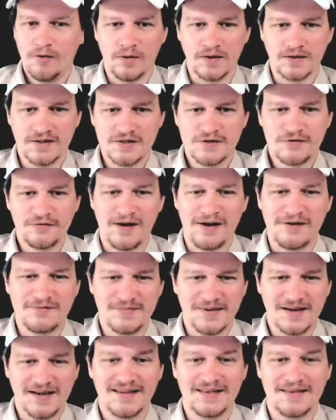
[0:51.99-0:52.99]
Well, this
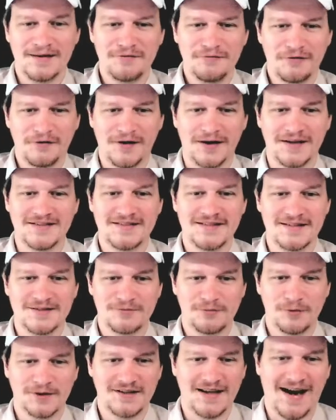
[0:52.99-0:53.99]
5-minute difference
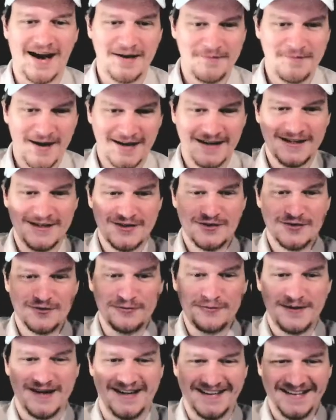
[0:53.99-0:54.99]
is what I managed to
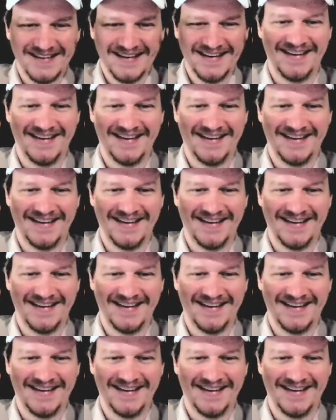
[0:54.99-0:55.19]
win.